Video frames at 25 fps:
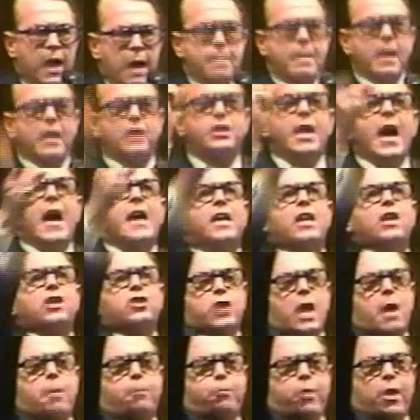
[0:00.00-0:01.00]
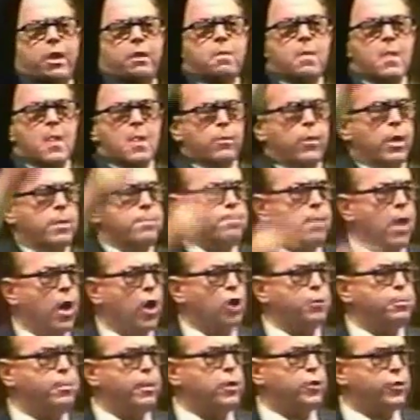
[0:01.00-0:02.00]
Let me tell you something. With
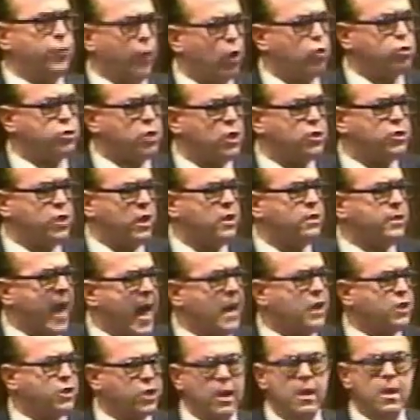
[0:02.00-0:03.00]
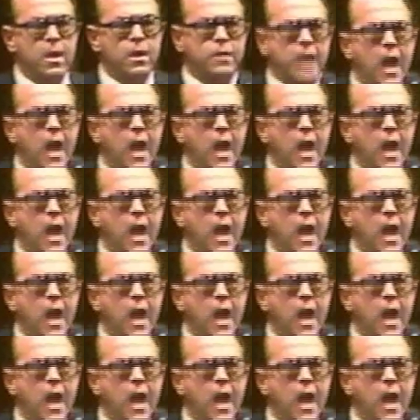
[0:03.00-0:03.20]
multiple sclerosis and cancer,